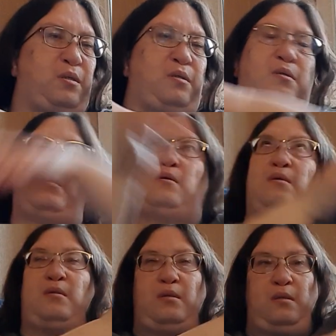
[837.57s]

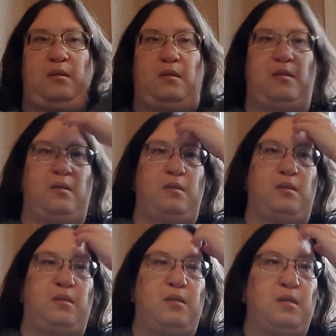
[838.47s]

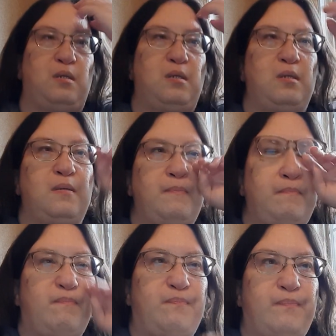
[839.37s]

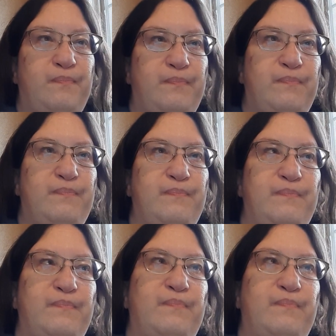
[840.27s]
Nobody speaks.